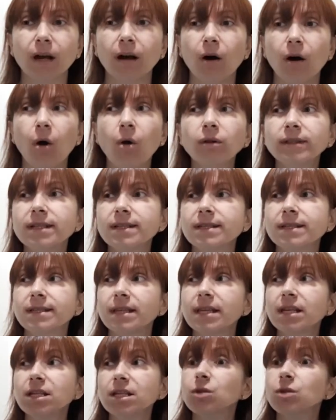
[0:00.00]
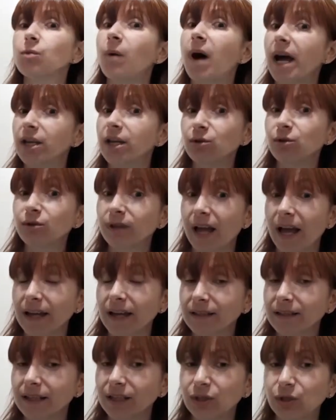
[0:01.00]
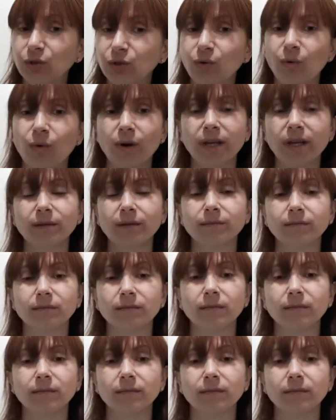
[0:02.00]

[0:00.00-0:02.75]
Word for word: all these things why you like that toy,